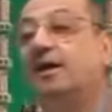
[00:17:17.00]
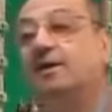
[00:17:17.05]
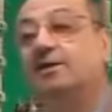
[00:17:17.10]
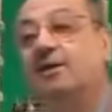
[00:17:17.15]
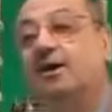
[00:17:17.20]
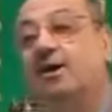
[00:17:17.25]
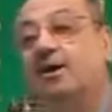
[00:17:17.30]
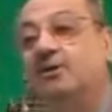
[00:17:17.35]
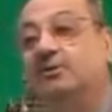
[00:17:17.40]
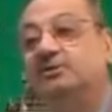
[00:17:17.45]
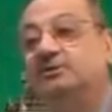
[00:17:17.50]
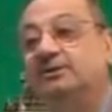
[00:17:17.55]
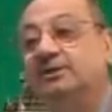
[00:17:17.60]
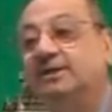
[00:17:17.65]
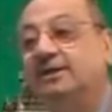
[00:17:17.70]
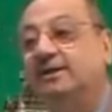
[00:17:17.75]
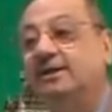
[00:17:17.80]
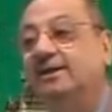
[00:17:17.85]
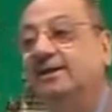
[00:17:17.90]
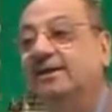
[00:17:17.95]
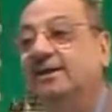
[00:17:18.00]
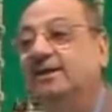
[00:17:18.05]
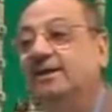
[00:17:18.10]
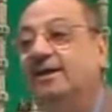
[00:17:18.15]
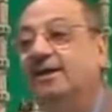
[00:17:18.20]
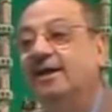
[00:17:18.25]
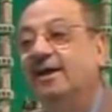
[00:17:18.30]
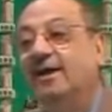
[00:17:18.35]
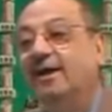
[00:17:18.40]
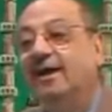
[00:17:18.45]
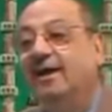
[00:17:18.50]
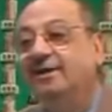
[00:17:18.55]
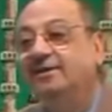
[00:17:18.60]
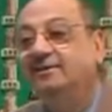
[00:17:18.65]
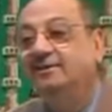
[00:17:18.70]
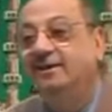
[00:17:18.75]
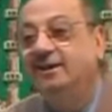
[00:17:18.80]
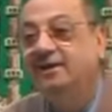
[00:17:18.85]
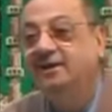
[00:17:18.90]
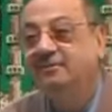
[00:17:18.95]
Now see, Ain
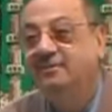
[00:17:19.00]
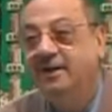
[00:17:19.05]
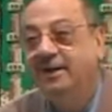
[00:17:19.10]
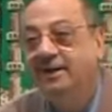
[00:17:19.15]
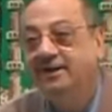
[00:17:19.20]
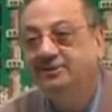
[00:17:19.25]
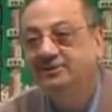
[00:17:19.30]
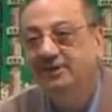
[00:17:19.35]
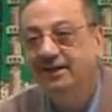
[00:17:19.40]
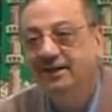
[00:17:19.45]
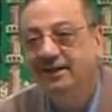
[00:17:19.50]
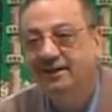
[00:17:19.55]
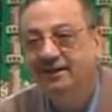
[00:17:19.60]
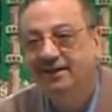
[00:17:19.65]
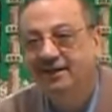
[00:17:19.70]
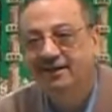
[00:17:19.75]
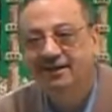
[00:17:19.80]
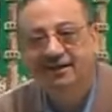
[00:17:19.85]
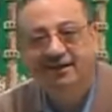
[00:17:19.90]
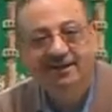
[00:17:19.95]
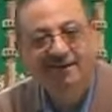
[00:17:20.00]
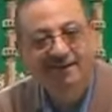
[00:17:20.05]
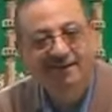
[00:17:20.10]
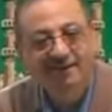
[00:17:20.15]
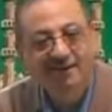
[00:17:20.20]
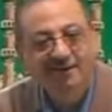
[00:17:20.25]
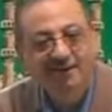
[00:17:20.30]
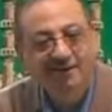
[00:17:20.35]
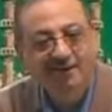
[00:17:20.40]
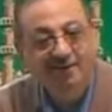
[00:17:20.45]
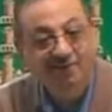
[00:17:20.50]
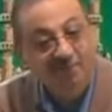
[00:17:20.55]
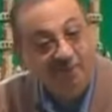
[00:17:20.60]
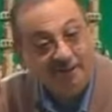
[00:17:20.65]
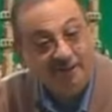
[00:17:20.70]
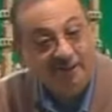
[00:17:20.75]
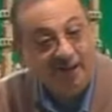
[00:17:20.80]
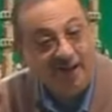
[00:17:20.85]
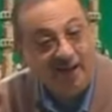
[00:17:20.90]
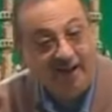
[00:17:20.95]
Kalima has a
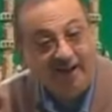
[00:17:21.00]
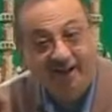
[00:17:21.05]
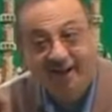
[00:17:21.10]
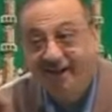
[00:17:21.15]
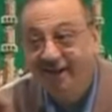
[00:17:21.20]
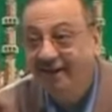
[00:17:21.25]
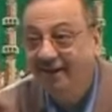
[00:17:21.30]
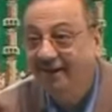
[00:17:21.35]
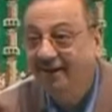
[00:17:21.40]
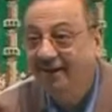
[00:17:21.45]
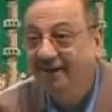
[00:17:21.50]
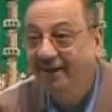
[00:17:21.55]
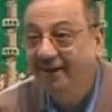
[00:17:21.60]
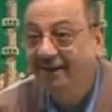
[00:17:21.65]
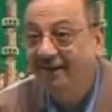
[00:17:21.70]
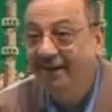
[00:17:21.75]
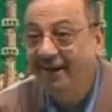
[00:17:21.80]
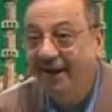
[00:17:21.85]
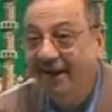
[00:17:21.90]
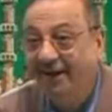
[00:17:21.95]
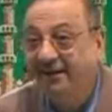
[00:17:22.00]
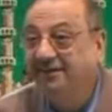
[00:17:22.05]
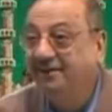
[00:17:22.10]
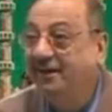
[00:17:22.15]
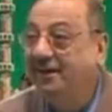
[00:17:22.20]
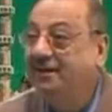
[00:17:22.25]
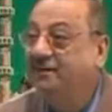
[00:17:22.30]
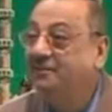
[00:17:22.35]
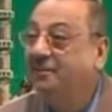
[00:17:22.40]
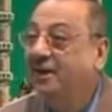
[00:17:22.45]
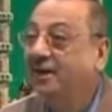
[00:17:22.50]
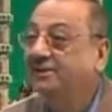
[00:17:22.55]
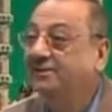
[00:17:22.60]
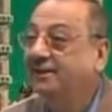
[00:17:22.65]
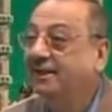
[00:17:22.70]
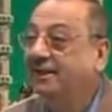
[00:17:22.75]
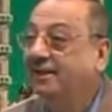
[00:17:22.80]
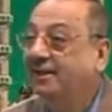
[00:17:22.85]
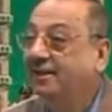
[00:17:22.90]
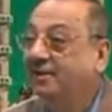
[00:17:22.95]
fatah. Ain Kalima has
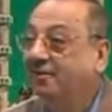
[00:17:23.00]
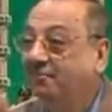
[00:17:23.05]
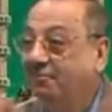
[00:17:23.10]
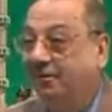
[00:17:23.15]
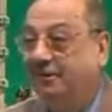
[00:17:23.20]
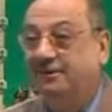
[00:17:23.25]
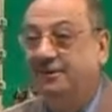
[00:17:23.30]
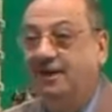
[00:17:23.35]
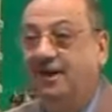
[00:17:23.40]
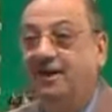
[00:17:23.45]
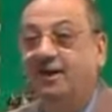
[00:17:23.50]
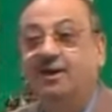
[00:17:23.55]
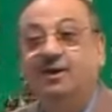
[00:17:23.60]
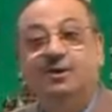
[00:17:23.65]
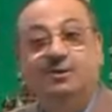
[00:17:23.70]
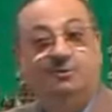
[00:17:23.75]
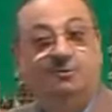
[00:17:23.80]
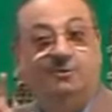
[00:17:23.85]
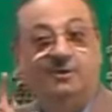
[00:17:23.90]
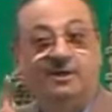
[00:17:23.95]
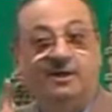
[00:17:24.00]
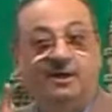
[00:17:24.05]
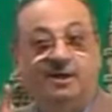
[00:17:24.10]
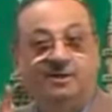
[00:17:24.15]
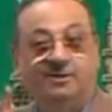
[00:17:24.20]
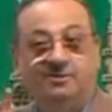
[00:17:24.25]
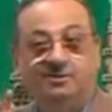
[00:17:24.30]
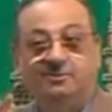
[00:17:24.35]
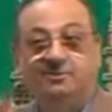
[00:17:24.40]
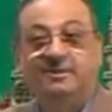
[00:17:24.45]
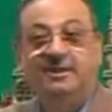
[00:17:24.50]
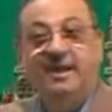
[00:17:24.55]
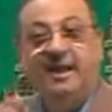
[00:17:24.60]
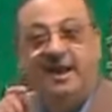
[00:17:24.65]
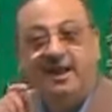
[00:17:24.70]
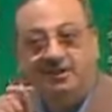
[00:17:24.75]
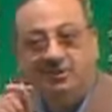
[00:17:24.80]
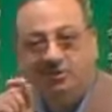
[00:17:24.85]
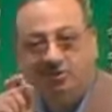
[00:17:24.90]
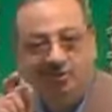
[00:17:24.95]
a fatah. We got to be
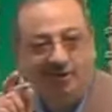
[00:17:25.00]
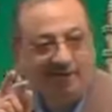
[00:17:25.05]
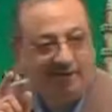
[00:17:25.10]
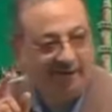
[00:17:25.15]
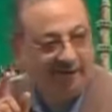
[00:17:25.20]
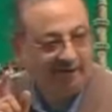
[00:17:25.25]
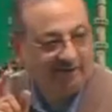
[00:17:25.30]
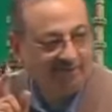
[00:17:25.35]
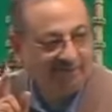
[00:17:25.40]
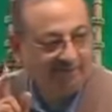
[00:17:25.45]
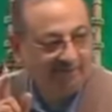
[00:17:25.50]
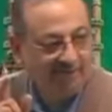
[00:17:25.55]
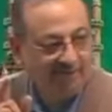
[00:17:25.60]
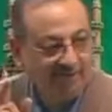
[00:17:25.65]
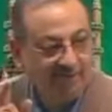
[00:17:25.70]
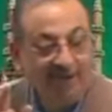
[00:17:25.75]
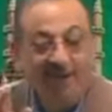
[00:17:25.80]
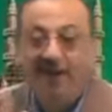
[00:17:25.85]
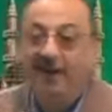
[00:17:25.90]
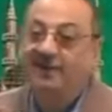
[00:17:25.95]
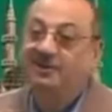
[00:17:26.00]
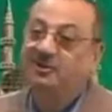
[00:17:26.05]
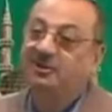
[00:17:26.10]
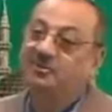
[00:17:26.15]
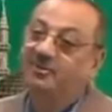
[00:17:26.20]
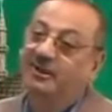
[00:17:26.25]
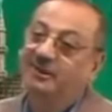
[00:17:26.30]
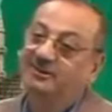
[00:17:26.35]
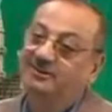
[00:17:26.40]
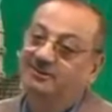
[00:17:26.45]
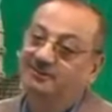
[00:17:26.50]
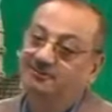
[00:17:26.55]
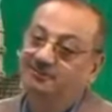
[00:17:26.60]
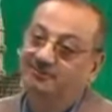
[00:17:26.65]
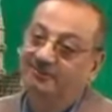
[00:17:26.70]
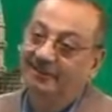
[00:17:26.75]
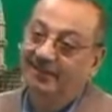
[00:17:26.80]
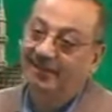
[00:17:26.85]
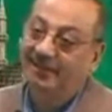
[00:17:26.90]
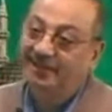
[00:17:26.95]
extra careful. Otherwise, we
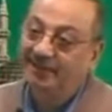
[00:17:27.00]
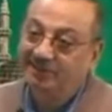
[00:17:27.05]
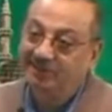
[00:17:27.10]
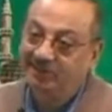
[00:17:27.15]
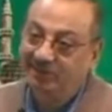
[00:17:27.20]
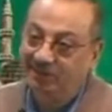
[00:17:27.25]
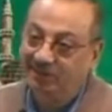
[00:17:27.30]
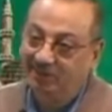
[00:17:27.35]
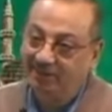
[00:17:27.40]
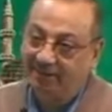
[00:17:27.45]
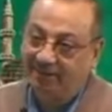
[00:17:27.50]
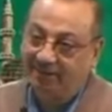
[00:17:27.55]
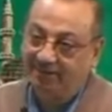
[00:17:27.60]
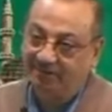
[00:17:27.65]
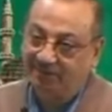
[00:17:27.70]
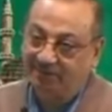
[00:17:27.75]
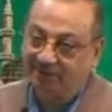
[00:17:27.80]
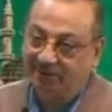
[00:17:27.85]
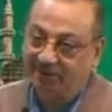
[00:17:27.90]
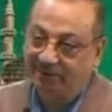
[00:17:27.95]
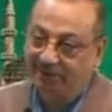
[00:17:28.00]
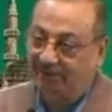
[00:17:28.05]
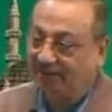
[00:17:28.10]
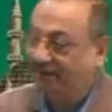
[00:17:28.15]
can easily make a mistake.